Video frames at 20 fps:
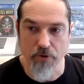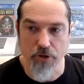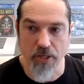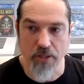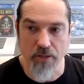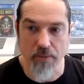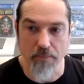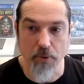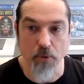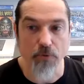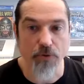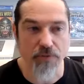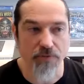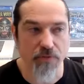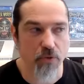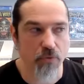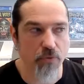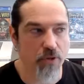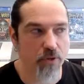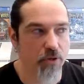I appreciate the
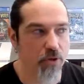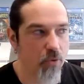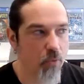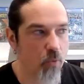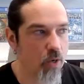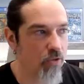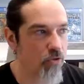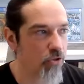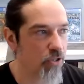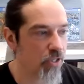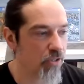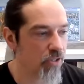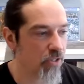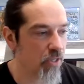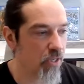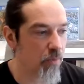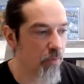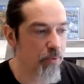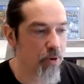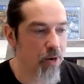both of you that are going to
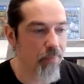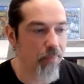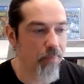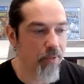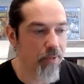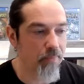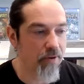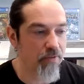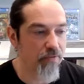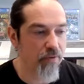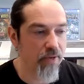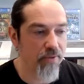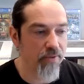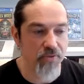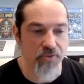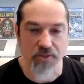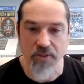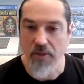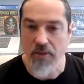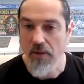watch this, and they're probably
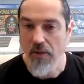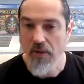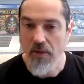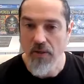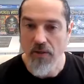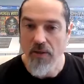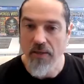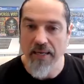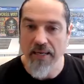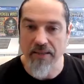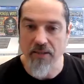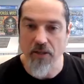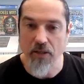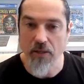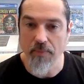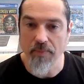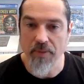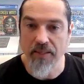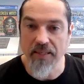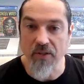my friends,
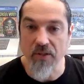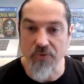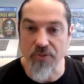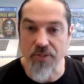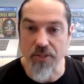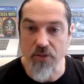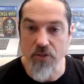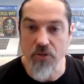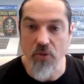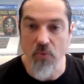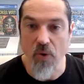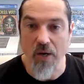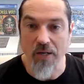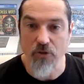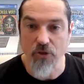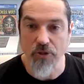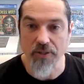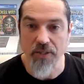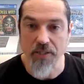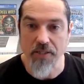and they're going to be guilted
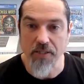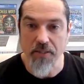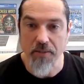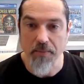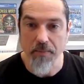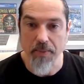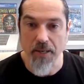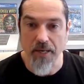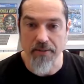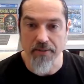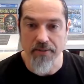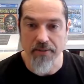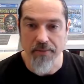into watching this.